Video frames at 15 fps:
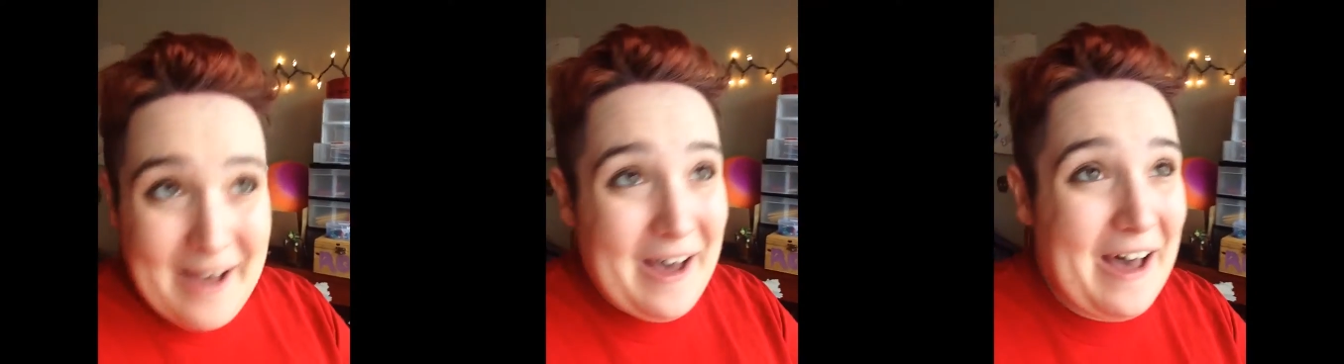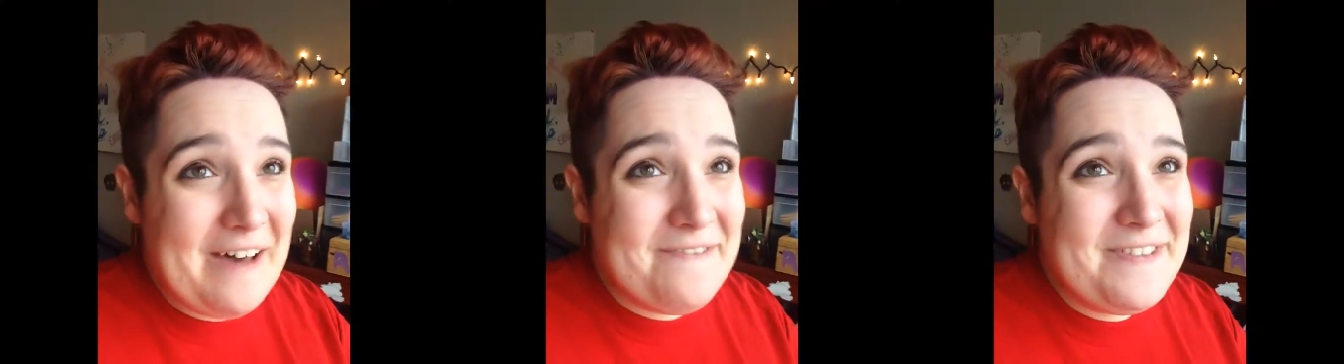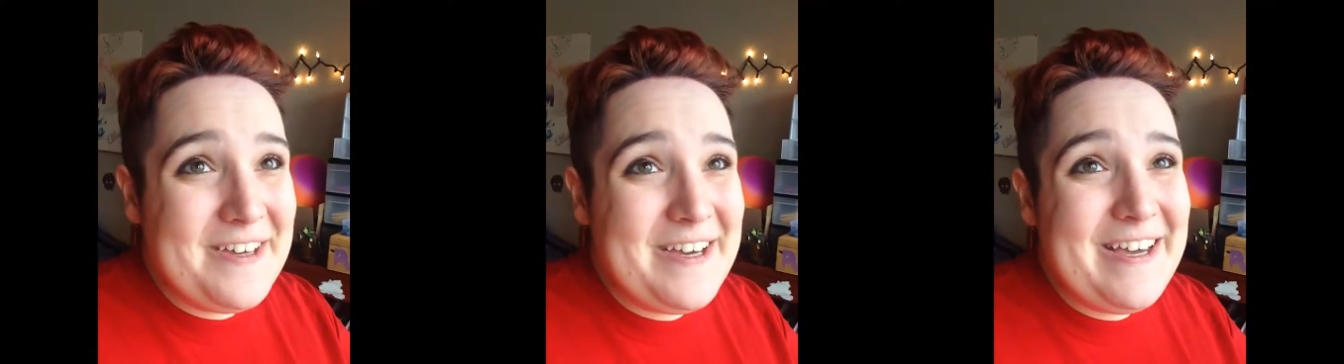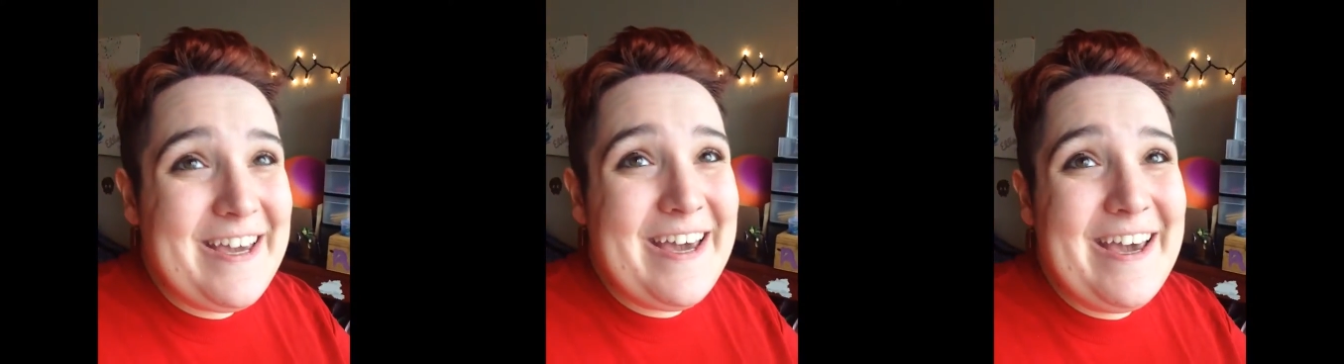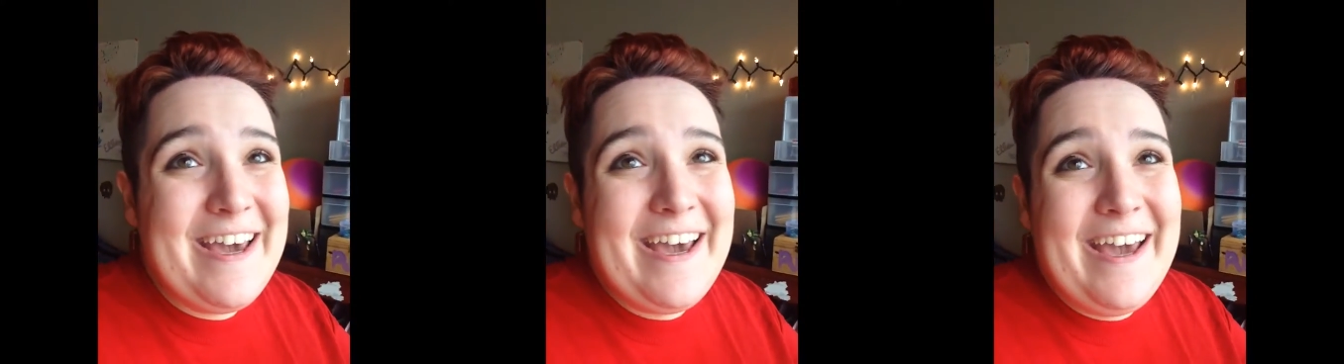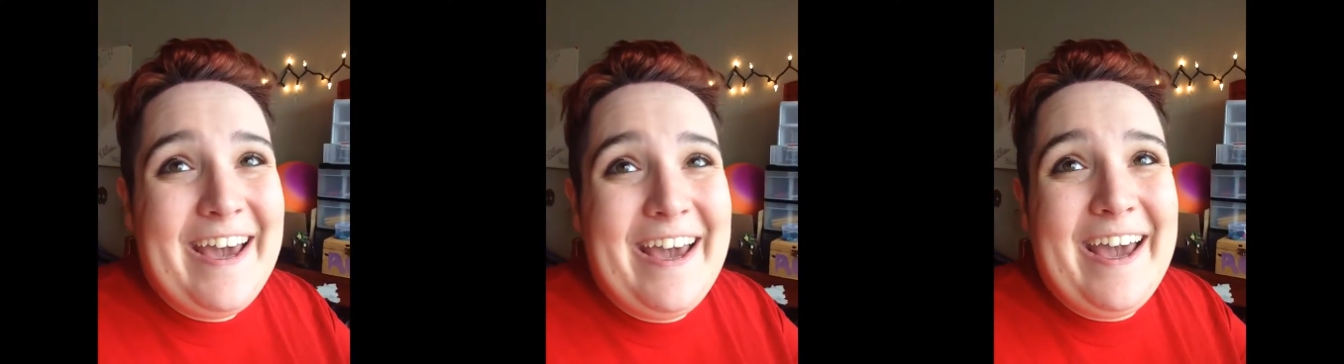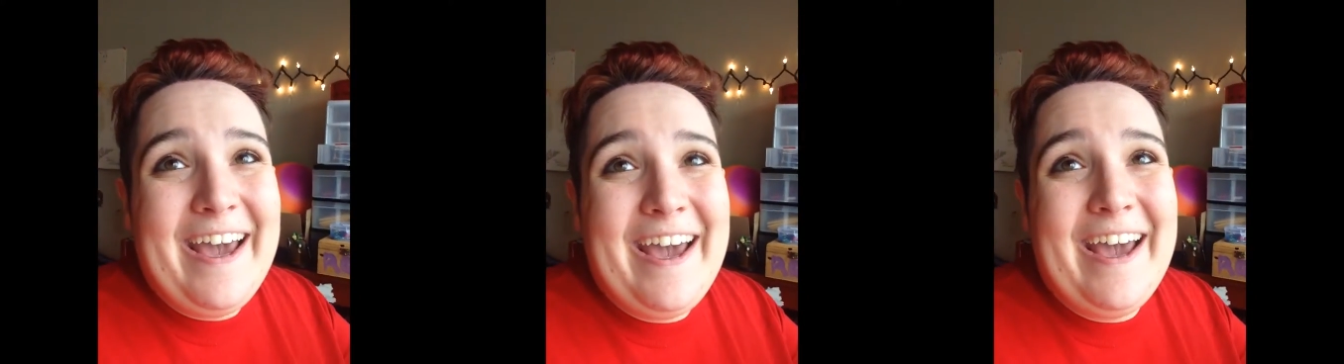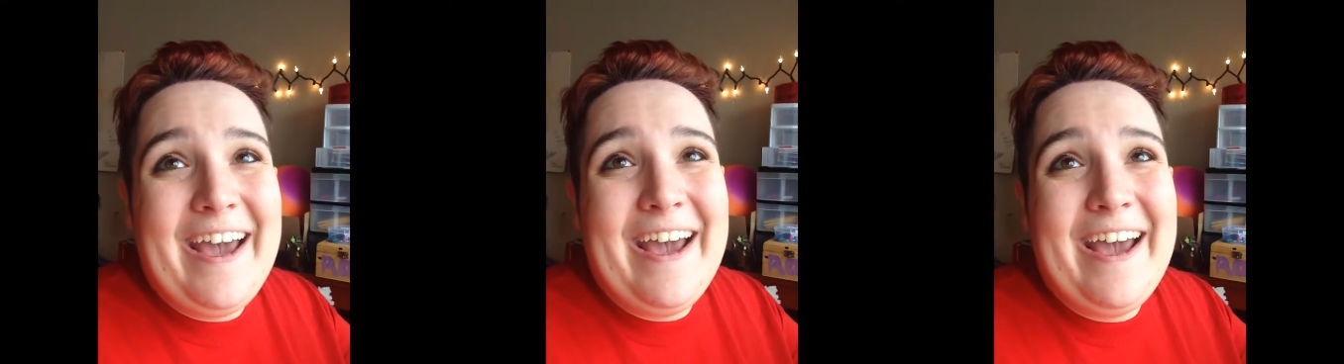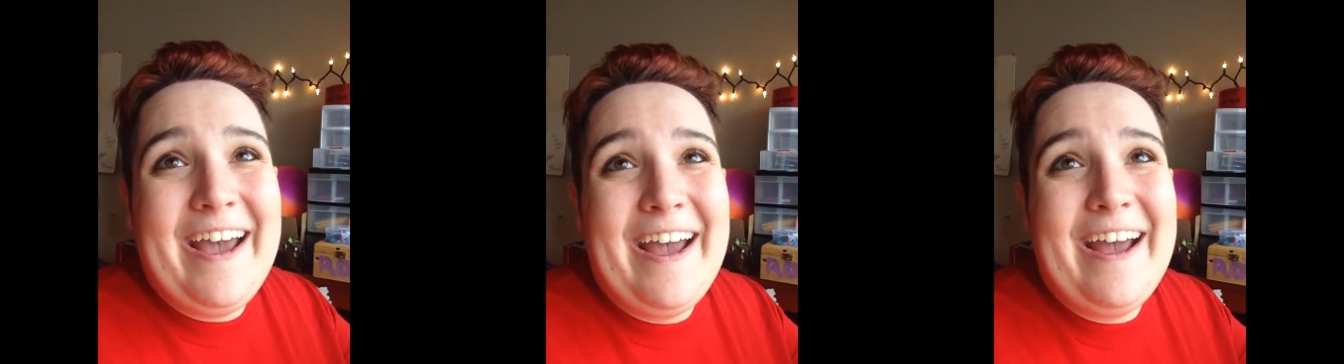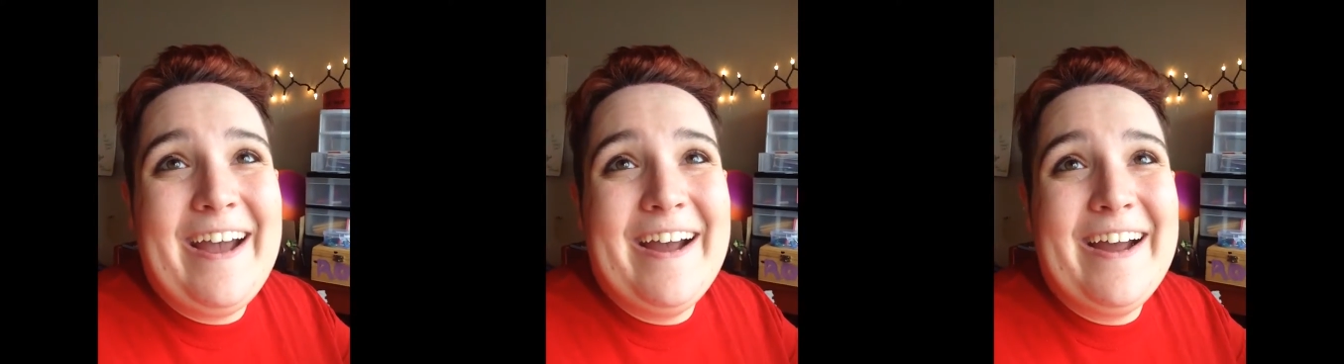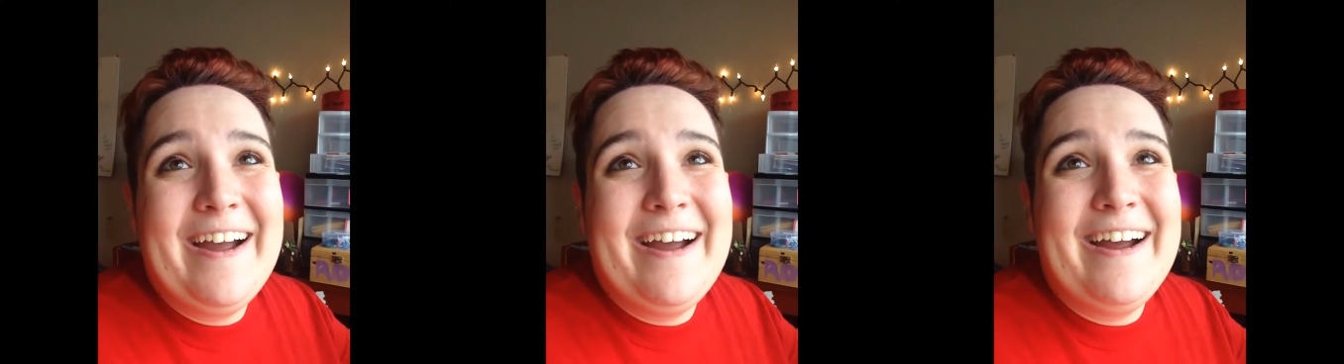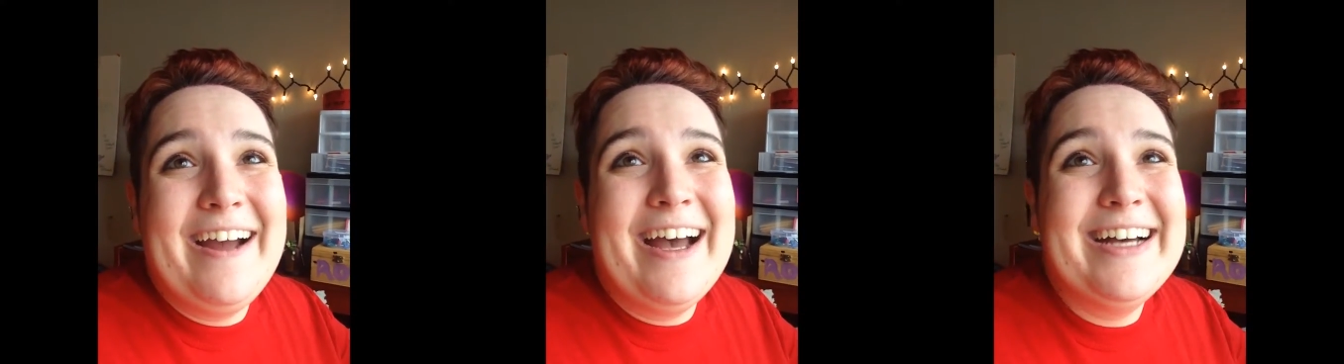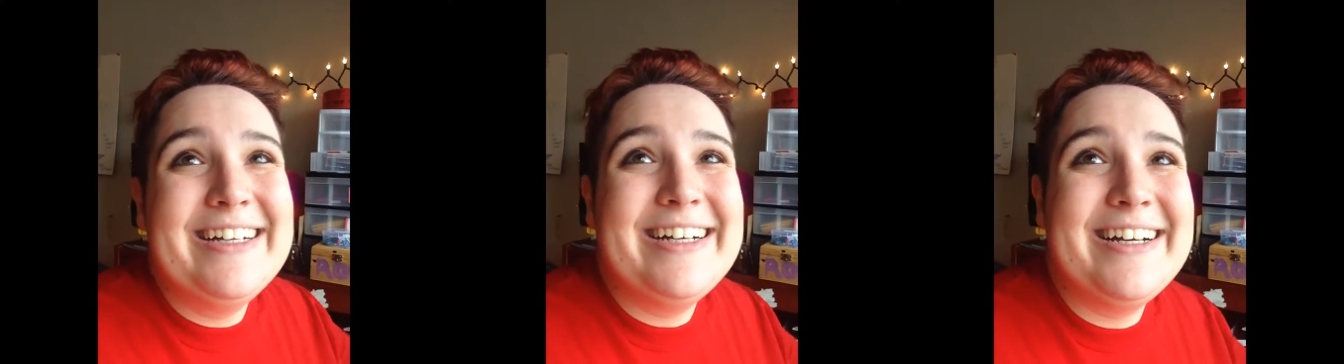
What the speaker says: of the year.